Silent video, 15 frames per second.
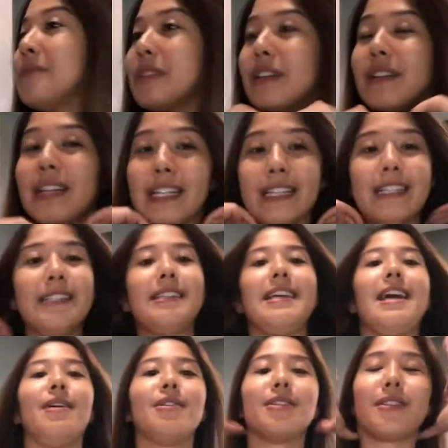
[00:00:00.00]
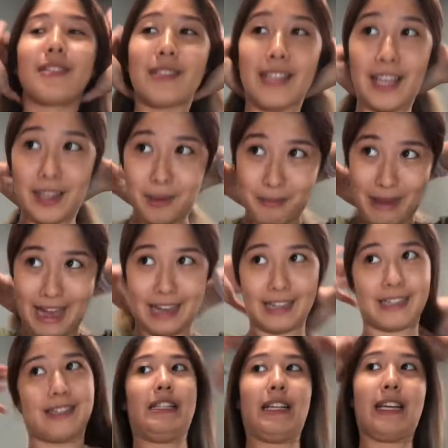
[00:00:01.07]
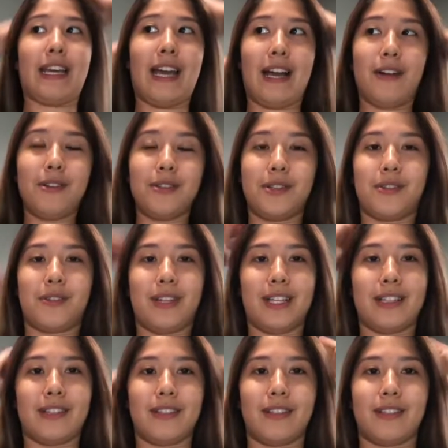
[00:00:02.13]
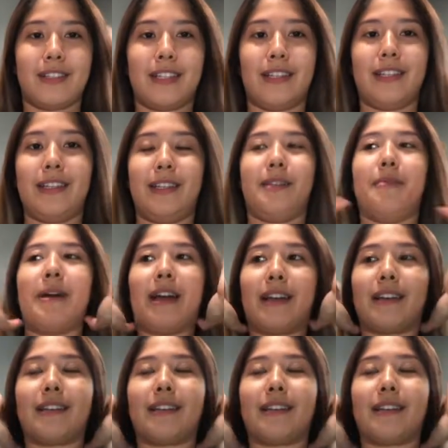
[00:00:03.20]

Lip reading: Alright, let's see how it looks in the back. Like, how straight does it look in the back?